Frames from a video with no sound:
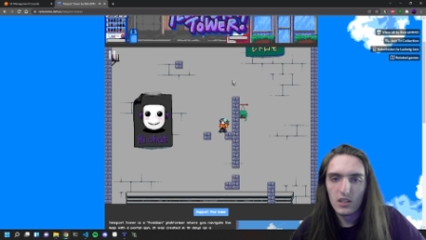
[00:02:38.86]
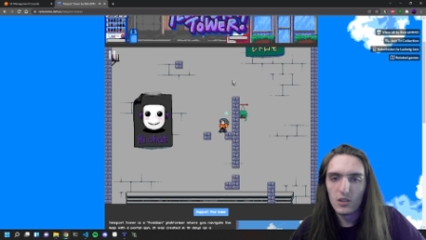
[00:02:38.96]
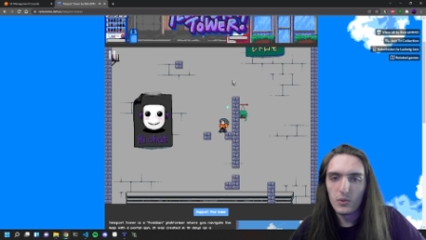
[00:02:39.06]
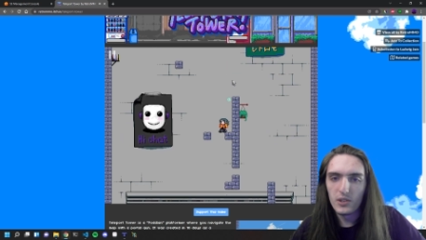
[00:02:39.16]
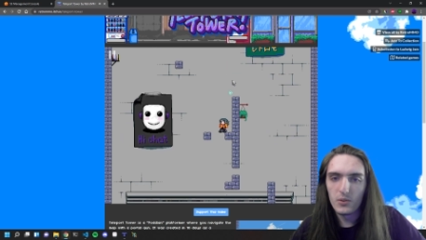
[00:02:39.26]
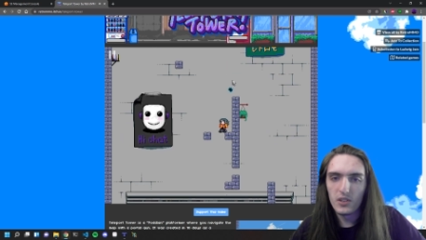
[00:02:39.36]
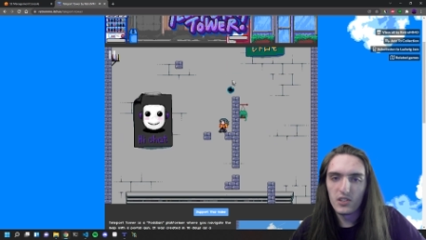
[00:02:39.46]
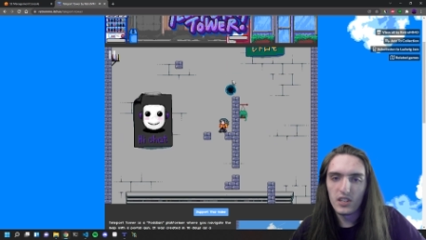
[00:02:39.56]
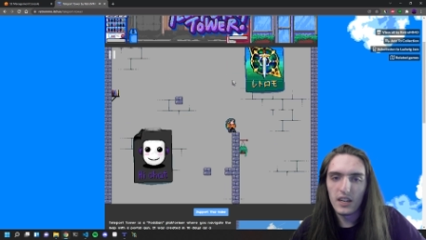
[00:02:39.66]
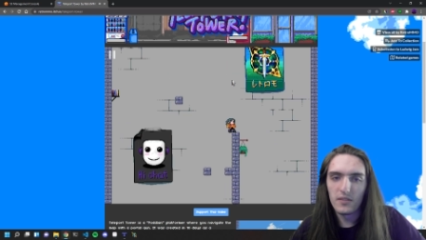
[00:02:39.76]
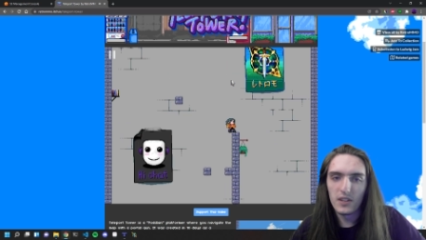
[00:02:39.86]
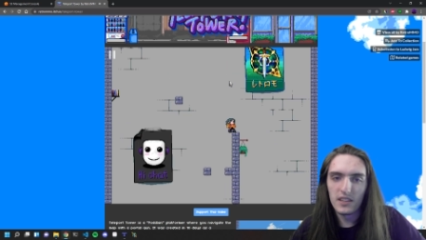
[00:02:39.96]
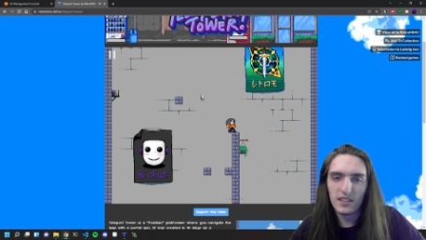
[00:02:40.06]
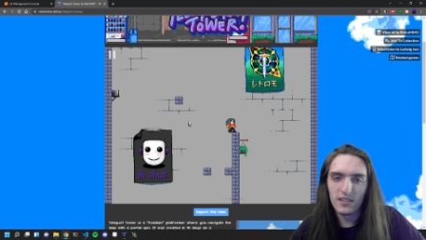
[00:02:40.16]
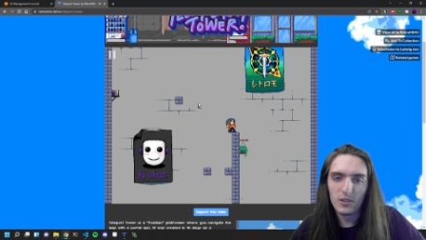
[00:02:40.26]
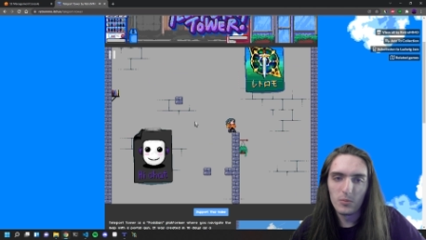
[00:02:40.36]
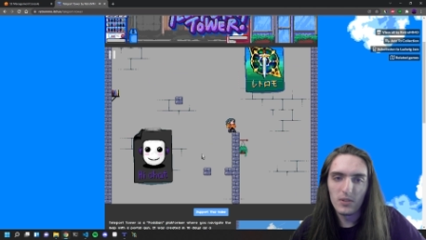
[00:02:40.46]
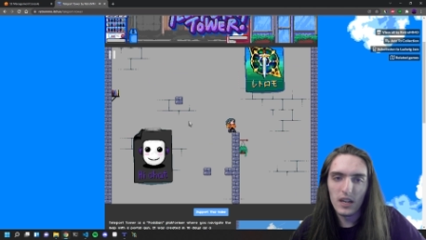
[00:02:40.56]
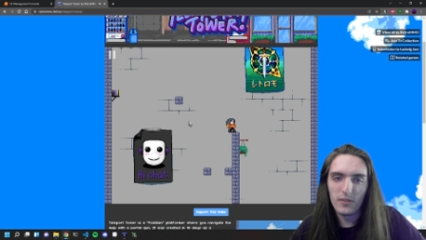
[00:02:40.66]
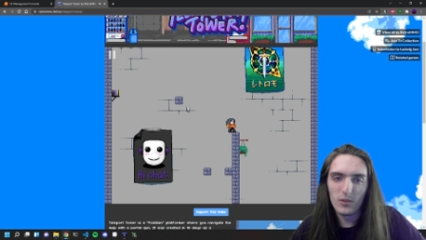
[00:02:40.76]
We sort of just have like these little
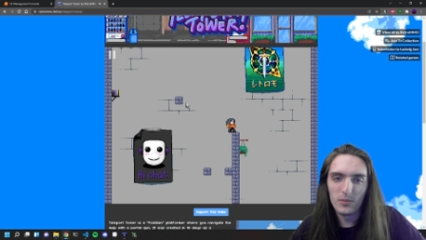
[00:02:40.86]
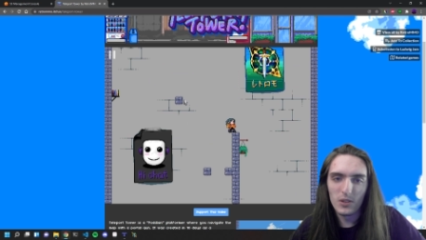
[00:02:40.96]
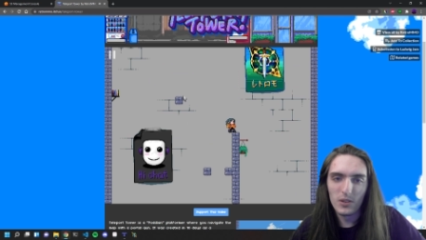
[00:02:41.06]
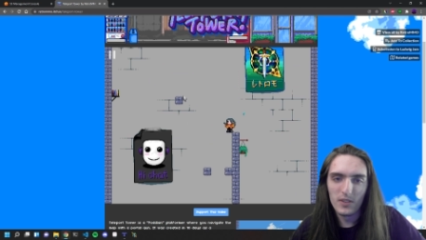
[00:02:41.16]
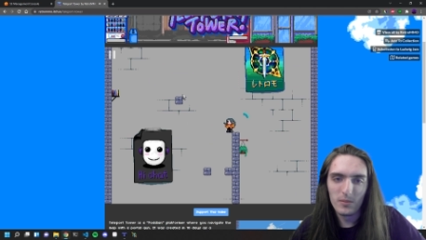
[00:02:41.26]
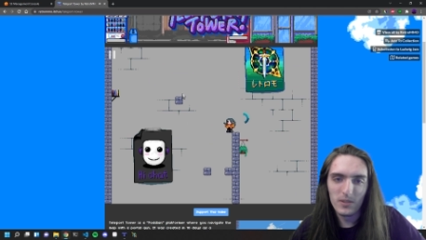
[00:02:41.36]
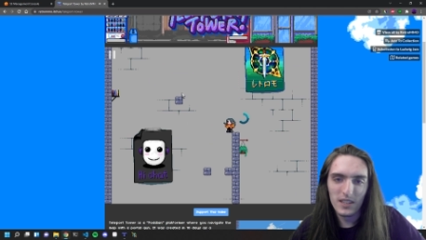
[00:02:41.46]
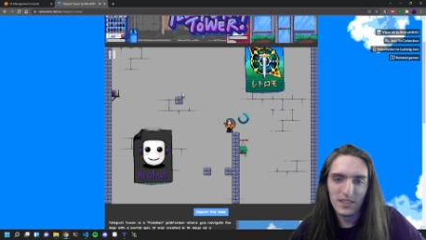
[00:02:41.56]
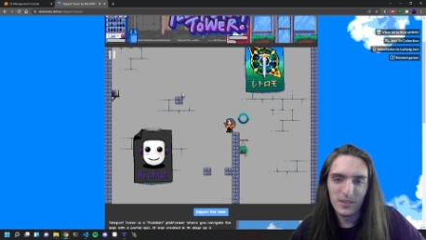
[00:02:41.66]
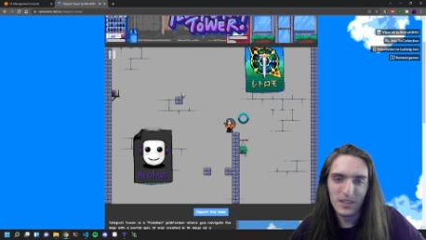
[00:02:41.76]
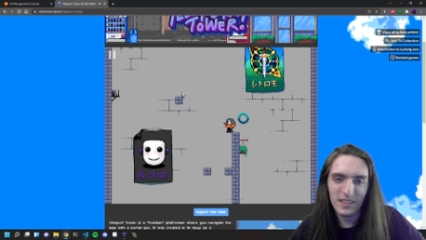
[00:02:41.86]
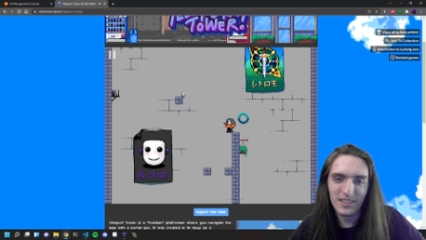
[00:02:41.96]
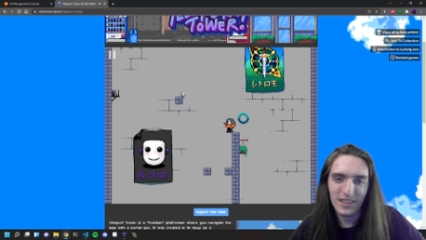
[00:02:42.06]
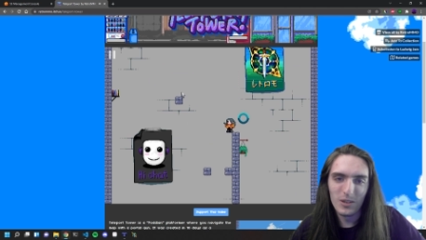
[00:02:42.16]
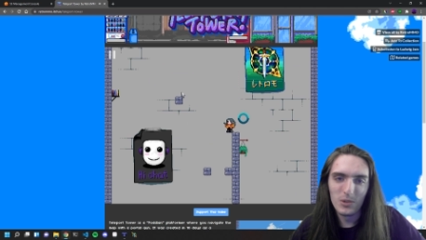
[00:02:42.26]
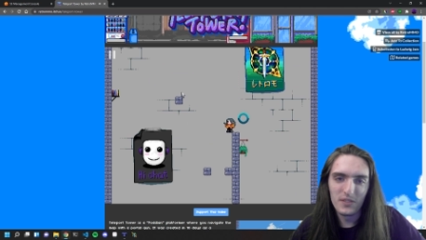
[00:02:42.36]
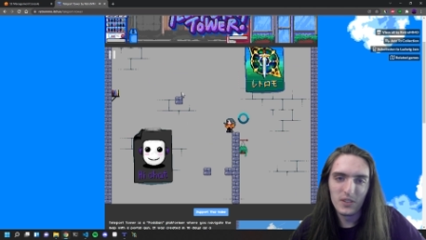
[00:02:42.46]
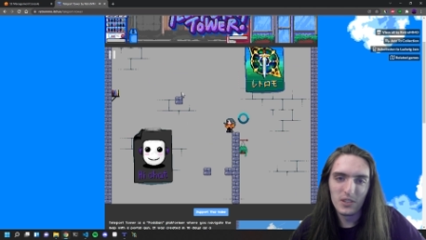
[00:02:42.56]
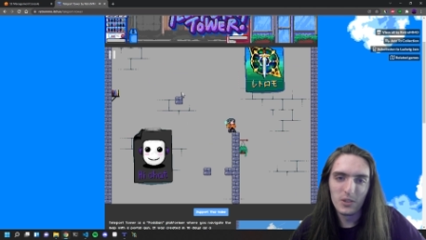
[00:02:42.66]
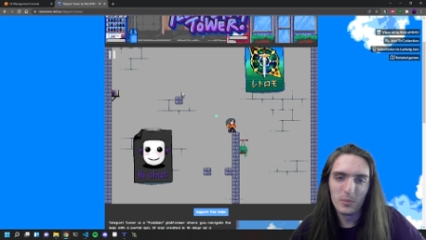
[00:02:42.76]
platforms all over the place, so it almost
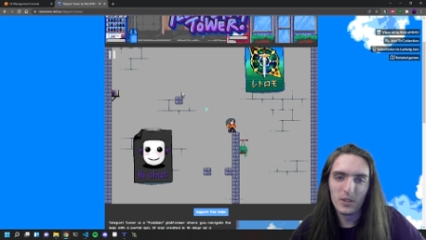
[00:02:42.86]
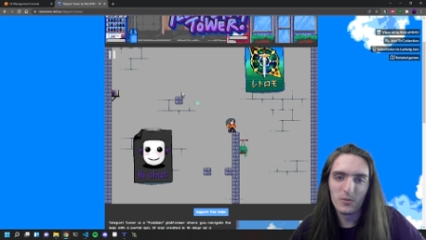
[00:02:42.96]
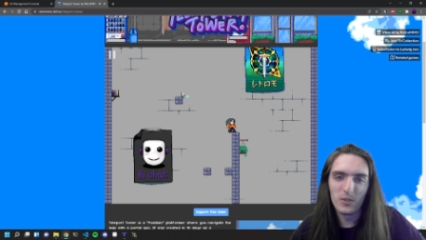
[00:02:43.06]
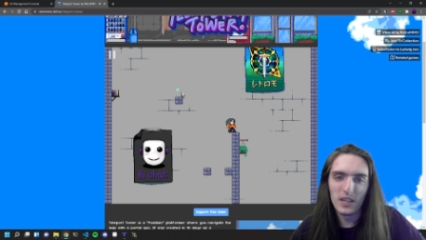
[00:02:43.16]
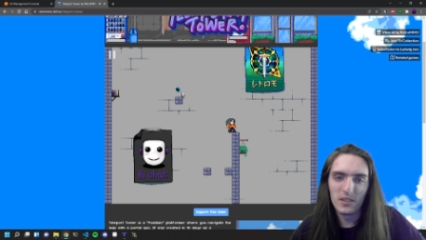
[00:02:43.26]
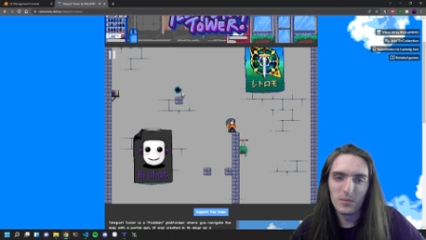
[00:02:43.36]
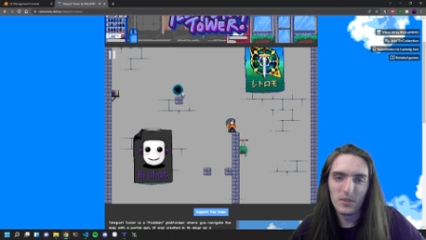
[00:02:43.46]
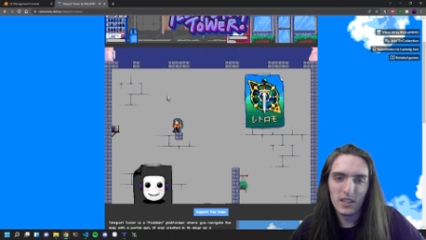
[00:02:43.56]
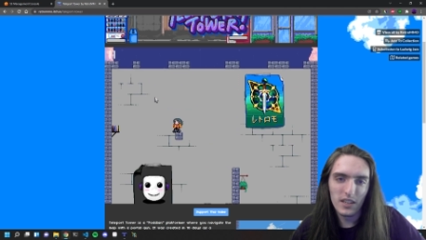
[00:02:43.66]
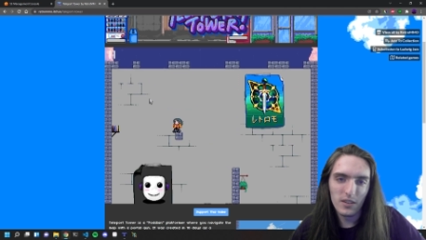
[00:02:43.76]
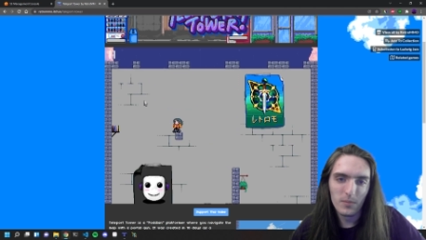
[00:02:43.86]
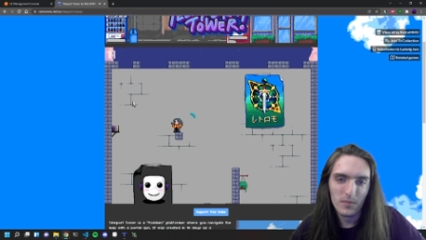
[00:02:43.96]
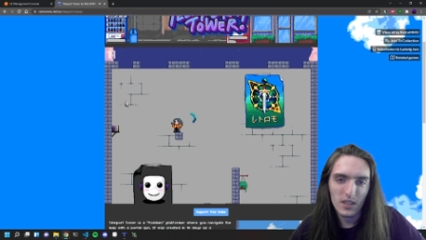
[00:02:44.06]
feels a little bit random, like how